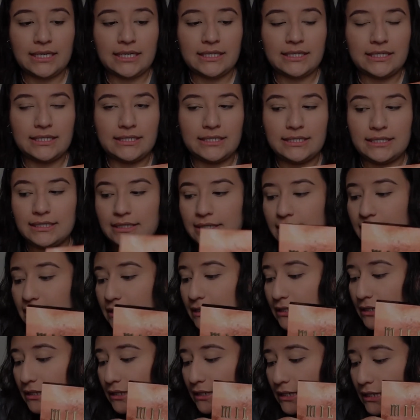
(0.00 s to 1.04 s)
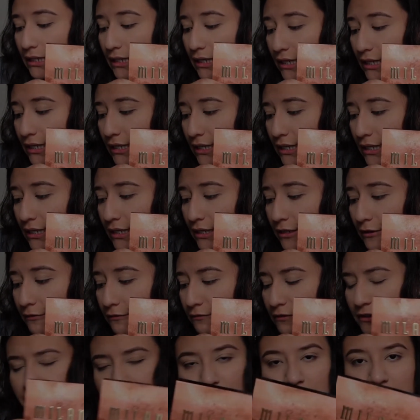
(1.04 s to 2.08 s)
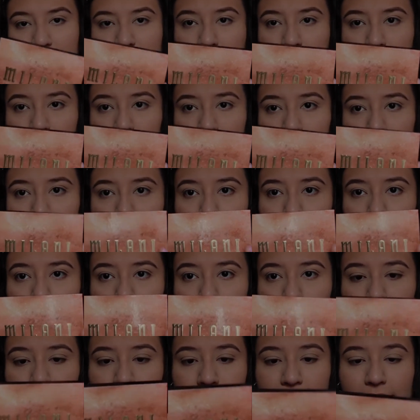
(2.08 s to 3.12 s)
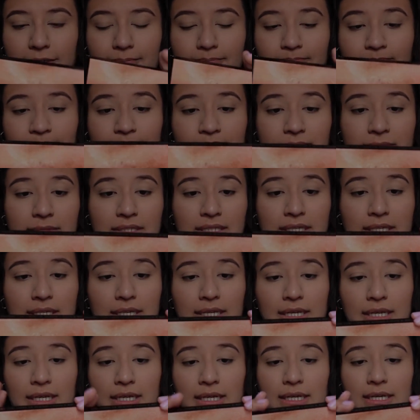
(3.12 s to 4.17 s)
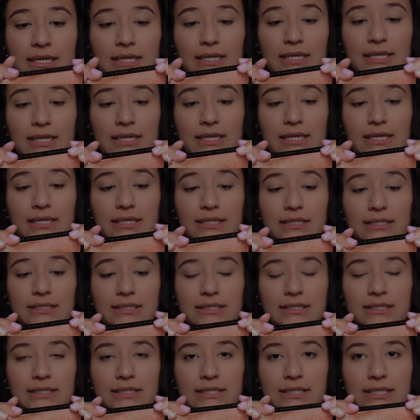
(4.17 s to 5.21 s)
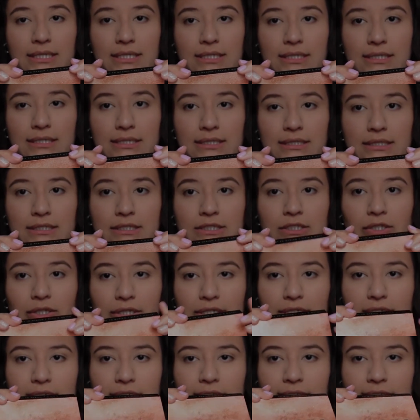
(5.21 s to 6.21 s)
This is the $15 item, and look,